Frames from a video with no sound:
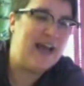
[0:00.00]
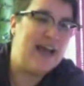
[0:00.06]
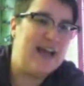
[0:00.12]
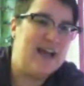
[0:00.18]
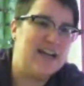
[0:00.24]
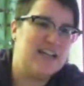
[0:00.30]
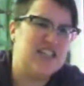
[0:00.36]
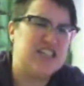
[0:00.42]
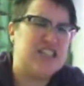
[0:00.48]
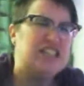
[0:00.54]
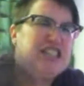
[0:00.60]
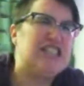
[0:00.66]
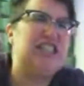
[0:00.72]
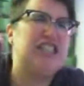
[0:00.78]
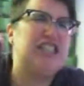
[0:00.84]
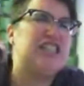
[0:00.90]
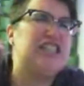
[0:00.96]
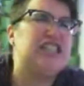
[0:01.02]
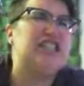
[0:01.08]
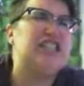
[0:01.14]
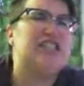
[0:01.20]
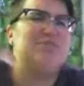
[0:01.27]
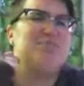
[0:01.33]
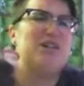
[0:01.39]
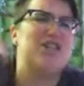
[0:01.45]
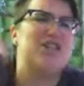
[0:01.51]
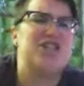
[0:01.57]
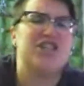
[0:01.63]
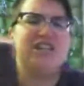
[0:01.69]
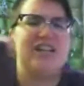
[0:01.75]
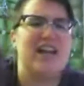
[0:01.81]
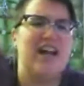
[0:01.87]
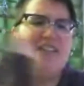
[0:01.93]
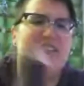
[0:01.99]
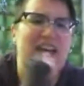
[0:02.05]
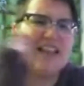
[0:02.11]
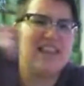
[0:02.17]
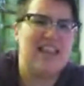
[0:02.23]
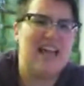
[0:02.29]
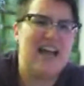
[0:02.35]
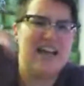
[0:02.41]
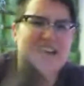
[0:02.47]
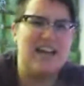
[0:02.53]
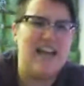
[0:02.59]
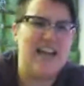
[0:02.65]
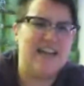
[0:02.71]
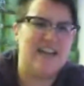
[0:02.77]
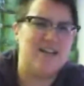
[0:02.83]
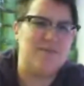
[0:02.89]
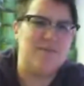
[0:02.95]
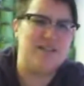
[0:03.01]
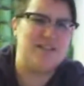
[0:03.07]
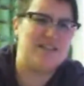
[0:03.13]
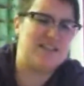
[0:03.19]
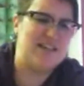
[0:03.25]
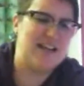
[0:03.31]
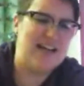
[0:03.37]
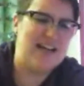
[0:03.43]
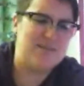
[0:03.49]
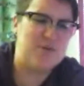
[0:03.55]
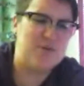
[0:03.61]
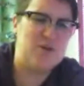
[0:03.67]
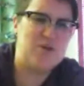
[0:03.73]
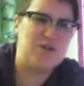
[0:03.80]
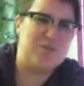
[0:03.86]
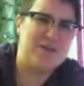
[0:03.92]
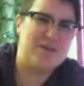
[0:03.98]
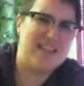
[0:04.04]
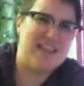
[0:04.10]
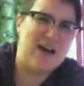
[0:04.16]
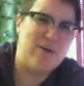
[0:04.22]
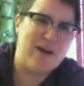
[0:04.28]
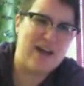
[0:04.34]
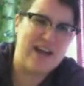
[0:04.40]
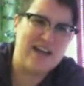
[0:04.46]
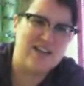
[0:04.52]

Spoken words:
And the budget on that line item is not supposed to be that way,